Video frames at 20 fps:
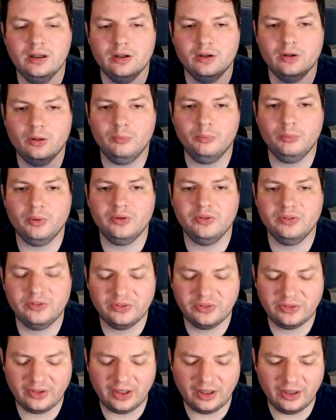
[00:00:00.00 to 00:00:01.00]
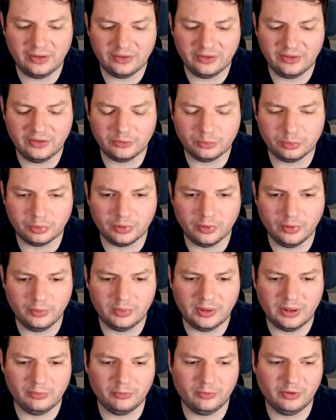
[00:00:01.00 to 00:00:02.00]
compensate this
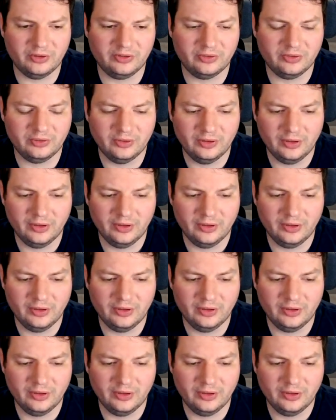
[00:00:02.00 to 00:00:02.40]
problem with